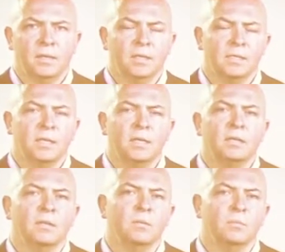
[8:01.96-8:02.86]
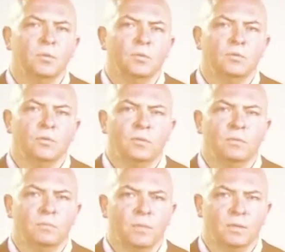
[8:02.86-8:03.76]
I decided to move
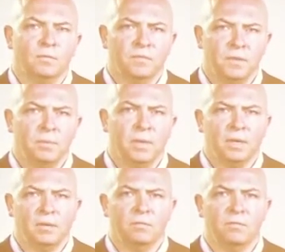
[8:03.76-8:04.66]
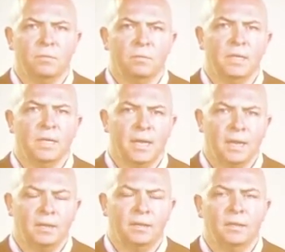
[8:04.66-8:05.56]
my feedback from the
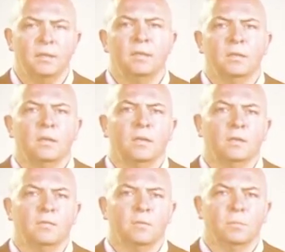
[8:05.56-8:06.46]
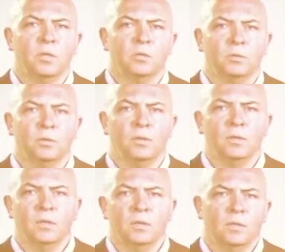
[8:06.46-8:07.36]
end of the module
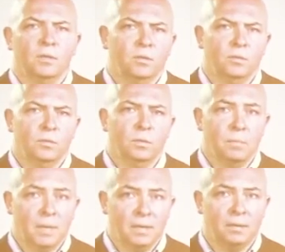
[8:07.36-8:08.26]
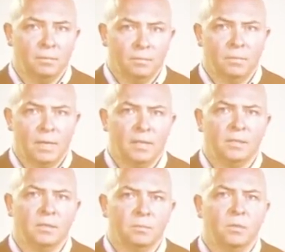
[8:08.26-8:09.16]
to the middle,
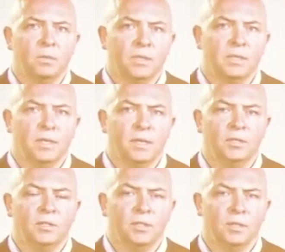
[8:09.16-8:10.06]
hence the multi-stage.